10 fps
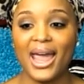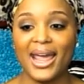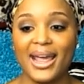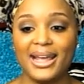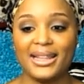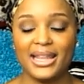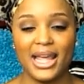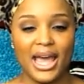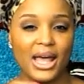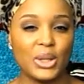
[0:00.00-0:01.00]
and
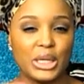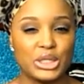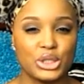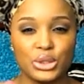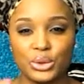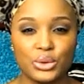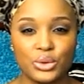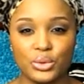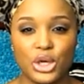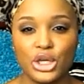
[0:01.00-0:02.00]
they had like this
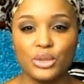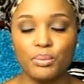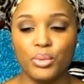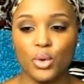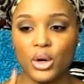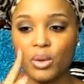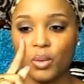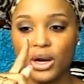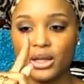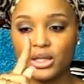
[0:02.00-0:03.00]
little
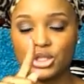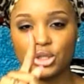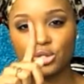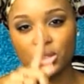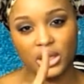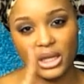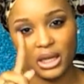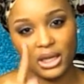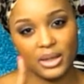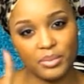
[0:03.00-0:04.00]
board where the children
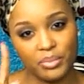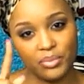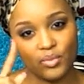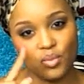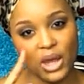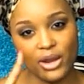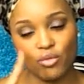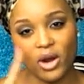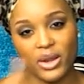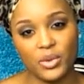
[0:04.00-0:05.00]
can
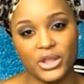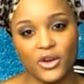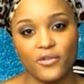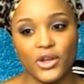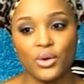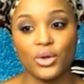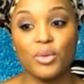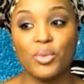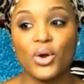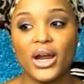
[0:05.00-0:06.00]
like right with their finger on
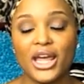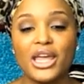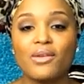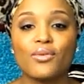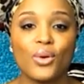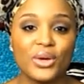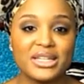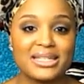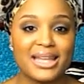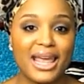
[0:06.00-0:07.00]
the board and he wrote
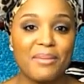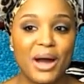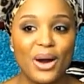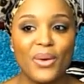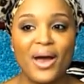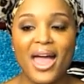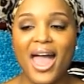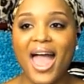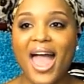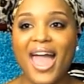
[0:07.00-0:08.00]
his name out
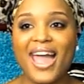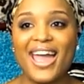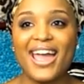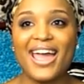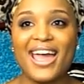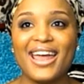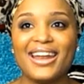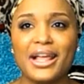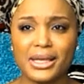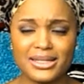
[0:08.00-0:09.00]

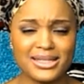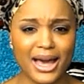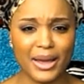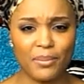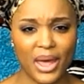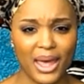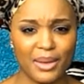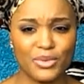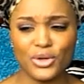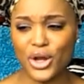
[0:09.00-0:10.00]
and he's like
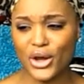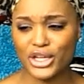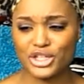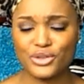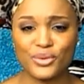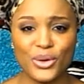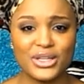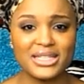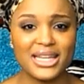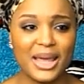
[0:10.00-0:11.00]
babe you know he just
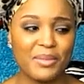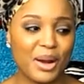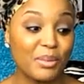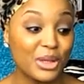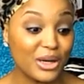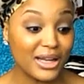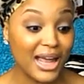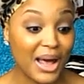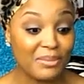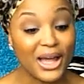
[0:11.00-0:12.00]
wrote his name and i'm looking
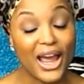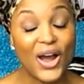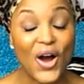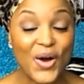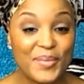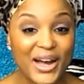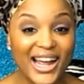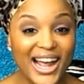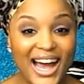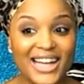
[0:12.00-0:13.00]
at him like oh
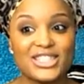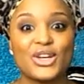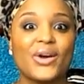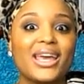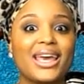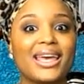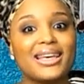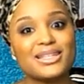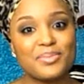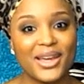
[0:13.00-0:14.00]
my god so he
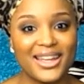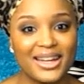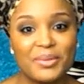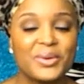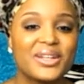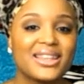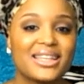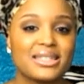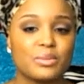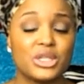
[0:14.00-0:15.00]
is picking up on the
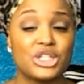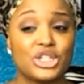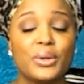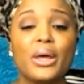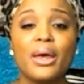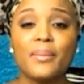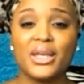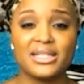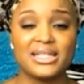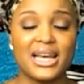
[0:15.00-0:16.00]
things i'm teaching him
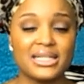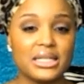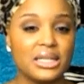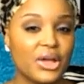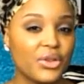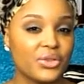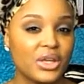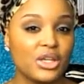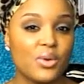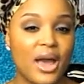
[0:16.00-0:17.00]
because that's another
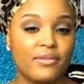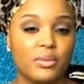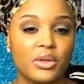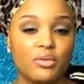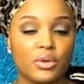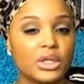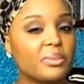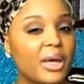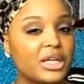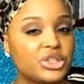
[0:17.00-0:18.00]
thing you have to be
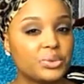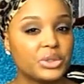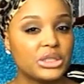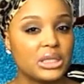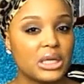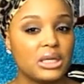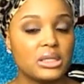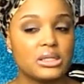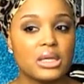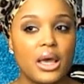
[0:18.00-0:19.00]
really patient with the
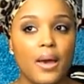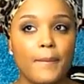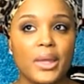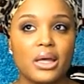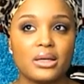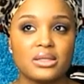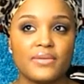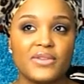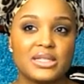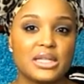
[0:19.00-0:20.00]
kids because
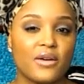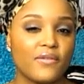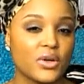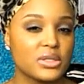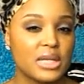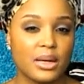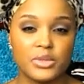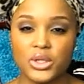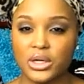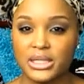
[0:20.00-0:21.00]
if it's their first
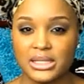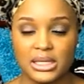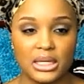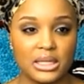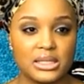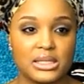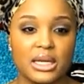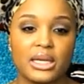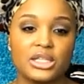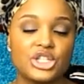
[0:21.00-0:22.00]
time starting to see these
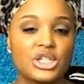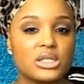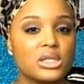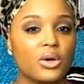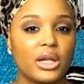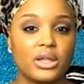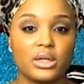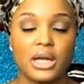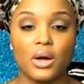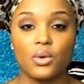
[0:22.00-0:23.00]
things just know that
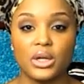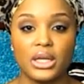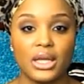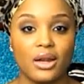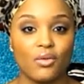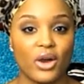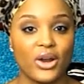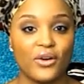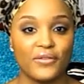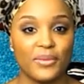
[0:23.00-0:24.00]
they're not going to get it
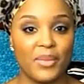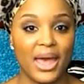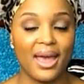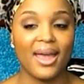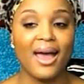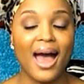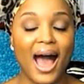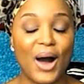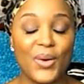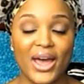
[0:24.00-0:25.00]
right off the bat
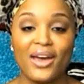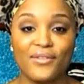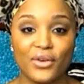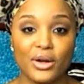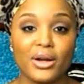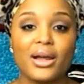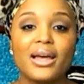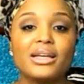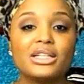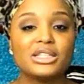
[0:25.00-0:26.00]
however
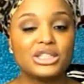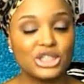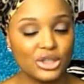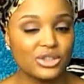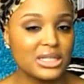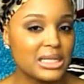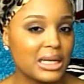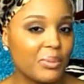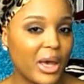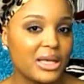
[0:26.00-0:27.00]
children
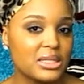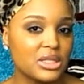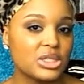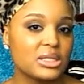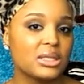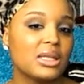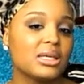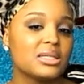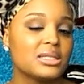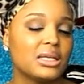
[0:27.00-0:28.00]
tend to pay attention to
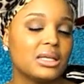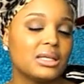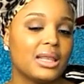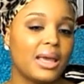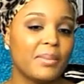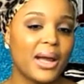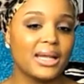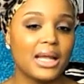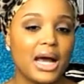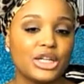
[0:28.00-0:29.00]
things and they
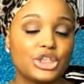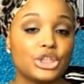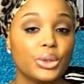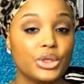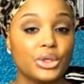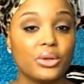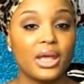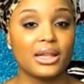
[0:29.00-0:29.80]
might not show you